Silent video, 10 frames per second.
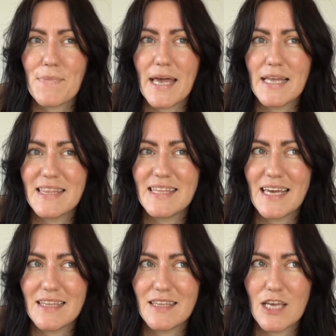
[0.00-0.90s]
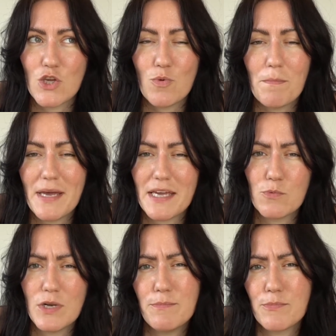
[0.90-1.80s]
And then you make
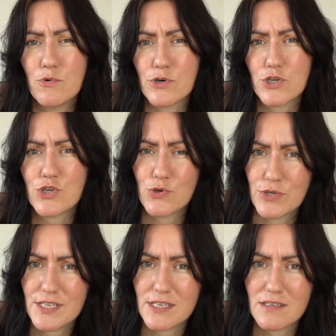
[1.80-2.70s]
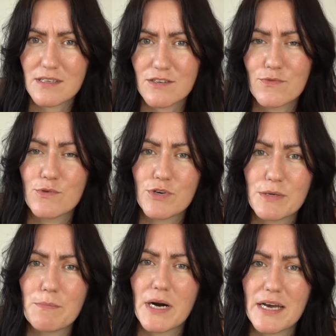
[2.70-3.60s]
really poor choices if you want to
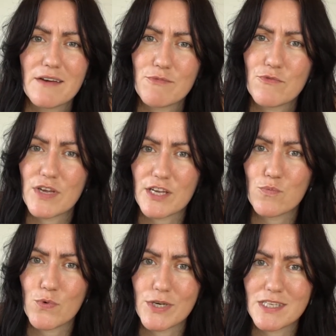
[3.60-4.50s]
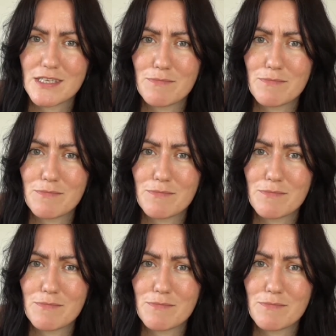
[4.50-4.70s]
buy everything at once,